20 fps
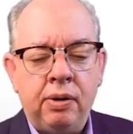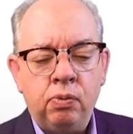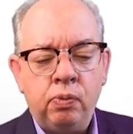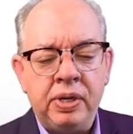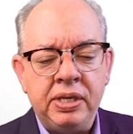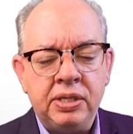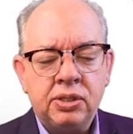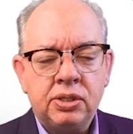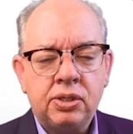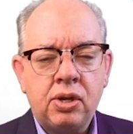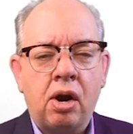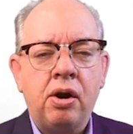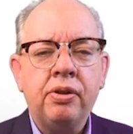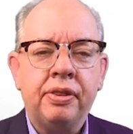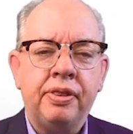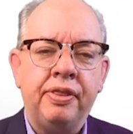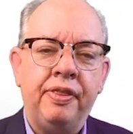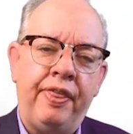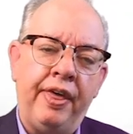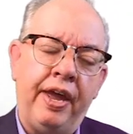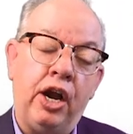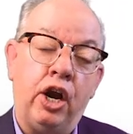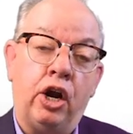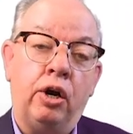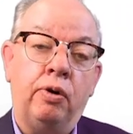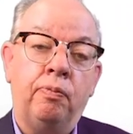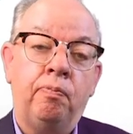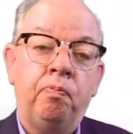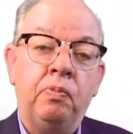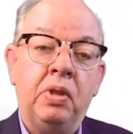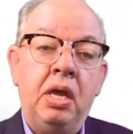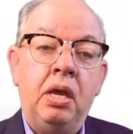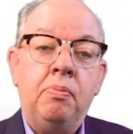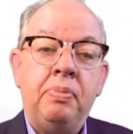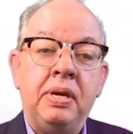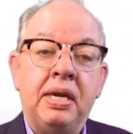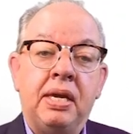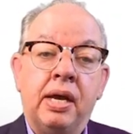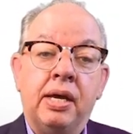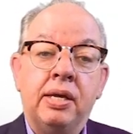we start there
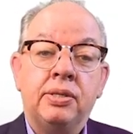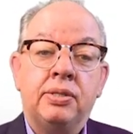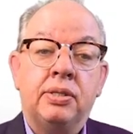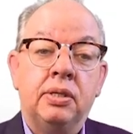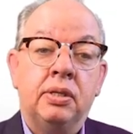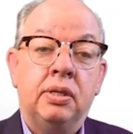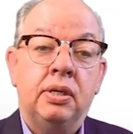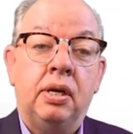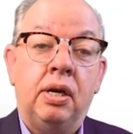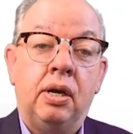because